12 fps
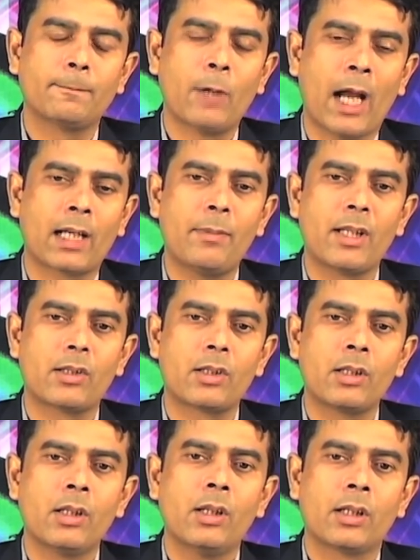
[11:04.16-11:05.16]
agreement
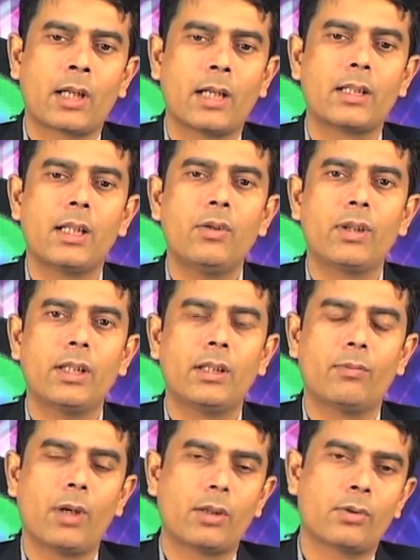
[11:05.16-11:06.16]
continuing in
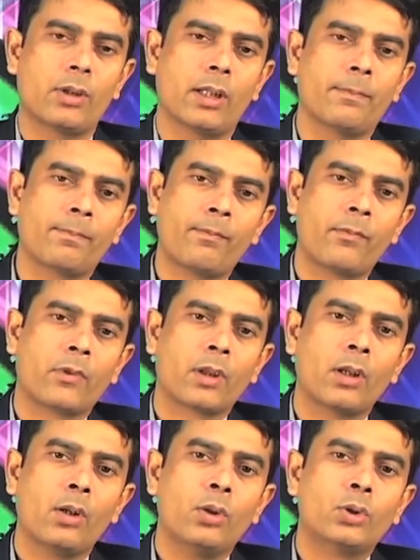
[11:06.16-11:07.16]
the world today.
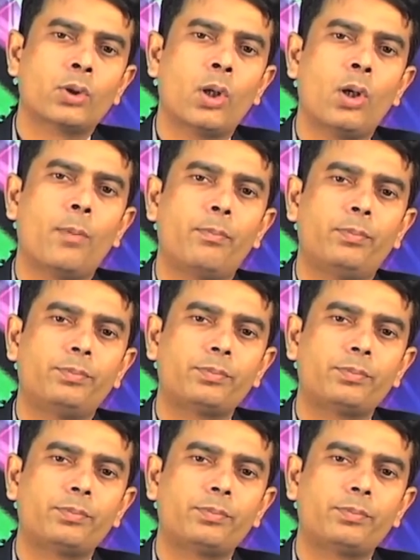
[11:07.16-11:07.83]
So